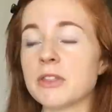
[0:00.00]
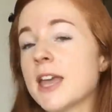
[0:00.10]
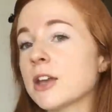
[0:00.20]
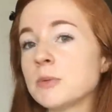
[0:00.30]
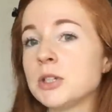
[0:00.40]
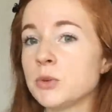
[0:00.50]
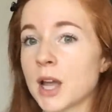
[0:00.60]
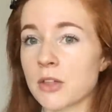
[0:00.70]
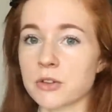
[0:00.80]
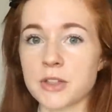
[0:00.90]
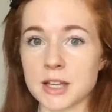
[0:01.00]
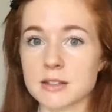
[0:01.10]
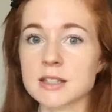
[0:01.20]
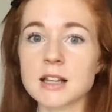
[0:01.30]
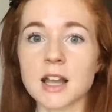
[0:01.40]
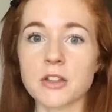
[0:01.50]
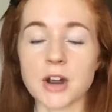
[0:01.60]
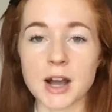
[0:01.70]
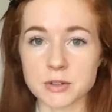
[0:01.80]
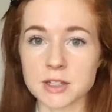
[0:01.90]
They could be doing other things, selling other
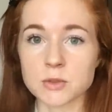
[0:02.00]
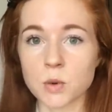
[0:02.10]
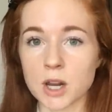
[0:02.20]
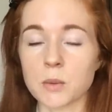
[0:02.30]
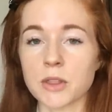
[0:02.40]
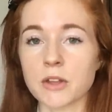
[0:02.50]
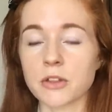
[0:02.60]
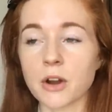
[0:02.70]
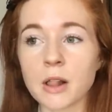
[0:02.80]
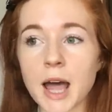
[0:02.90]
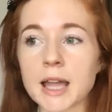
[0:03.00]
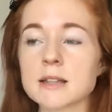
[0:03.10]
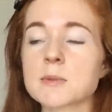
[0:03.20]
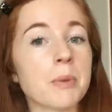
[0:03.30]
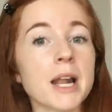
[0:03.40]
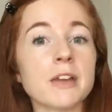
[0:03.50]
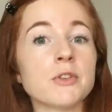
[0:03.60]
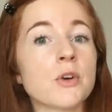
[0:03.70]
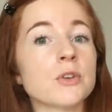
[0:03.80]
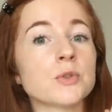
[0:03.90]
houses, working with other clients. But if
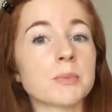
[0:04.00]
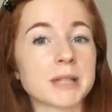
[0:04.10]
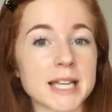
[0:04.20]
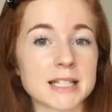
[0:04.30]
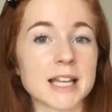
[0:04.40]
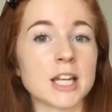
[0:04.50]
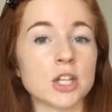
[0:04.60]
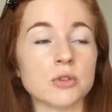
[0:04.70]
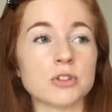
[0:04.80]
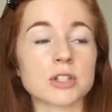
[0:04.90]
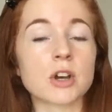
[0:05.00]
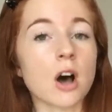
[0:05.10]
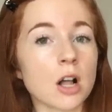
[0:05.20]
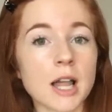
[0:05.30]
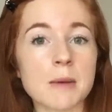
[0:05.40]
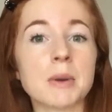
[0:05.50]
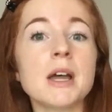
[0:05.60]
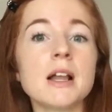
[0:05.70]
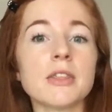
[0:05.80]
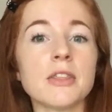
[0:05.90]
you go to a place and you just call up
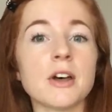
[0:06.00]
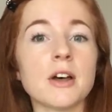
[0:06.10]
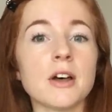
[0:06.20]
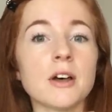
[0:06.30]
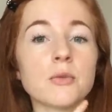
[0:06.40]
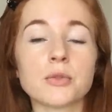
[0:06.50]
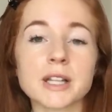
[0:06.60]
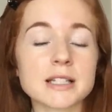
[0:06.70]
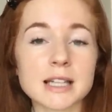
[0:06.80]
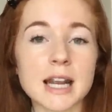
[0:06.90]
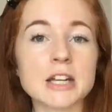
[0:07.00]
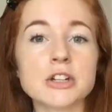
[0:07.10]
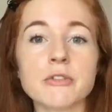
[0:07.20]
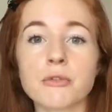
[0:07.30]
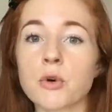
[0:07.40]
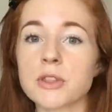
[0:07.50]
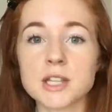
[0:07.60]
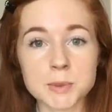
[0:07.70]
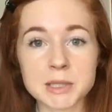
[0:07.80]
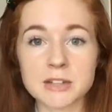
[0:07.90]
the real estate agent for
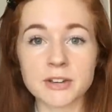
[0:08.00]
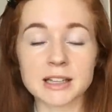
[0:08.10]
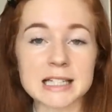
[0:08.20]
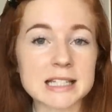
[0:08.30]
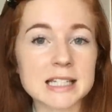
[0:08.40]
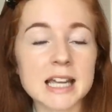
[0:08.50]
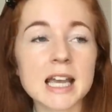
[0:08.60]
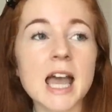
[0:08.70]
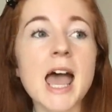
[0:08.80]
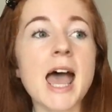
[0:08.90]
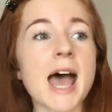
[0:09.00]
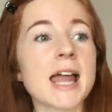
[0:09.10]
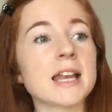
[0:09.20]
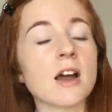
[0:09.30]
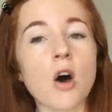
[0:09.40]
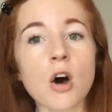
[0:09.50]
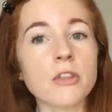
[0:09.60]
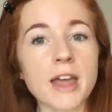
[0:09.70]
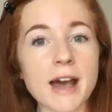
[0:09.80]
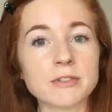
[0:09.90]
the specific listing and
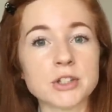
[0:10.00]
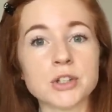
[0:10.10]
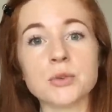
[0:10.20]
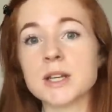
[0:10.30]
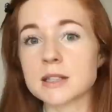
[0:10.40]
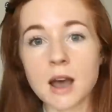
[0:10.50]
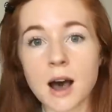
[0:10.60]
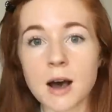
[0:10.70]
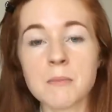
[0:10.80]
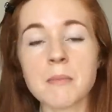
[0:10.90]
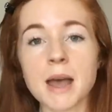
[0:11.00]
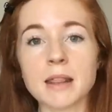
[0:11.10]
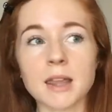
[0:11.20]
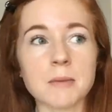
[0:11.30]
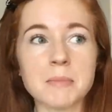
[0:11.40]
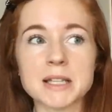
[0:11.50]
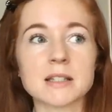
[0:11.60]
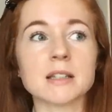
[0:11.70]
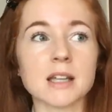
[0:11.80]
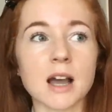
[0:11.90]
all they have to do is come and like
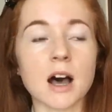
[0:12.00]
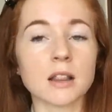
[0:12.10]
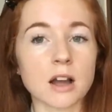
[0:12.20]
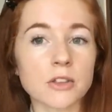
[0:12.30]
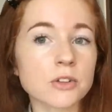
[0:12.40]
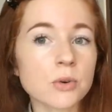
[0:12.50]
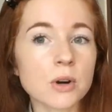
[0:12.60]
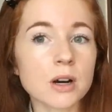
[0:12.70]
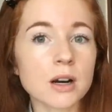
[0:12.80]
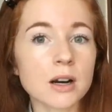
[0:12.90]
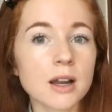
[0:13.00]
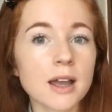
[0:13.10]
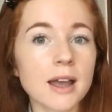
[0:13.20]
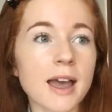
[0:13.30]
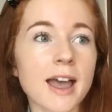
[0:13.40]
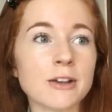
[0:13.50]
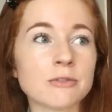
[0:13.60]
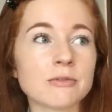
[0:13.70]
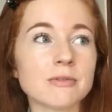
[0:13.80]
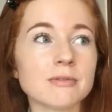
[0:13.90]
basically unlock the door
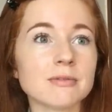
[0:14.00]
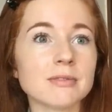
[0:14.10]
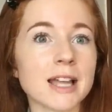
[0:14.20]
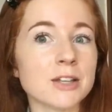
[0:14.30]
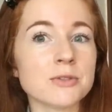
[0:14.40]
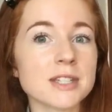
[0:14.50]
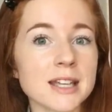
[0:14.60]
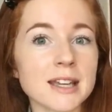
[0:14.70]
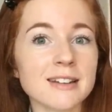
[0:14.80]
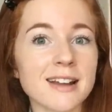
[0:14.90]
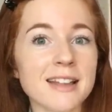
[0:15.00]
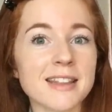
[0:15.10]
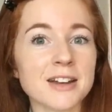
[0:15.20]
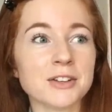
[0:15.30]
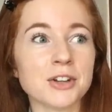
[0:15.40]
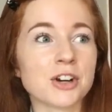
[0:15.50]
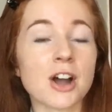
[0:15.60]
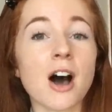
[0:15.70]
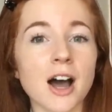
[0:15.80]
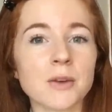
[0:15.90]
and let you see it, and then you're
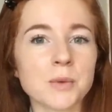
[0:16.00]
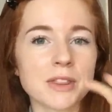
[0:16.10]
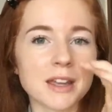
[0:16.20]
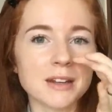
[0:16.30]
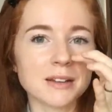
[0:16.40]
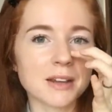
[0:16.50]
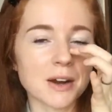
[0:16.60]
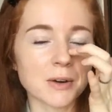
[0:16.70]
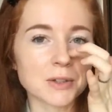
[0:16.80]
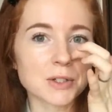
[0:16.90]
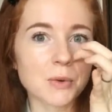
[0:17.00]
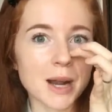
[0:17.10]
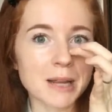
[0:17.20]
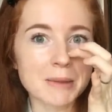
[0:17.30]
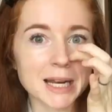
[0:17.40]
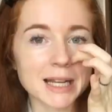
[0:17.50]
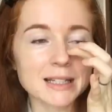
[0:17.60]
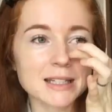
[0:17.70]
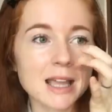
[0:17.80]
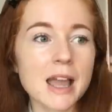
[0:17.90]
gone within, you know, 20
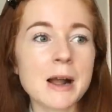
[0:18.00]
minutes.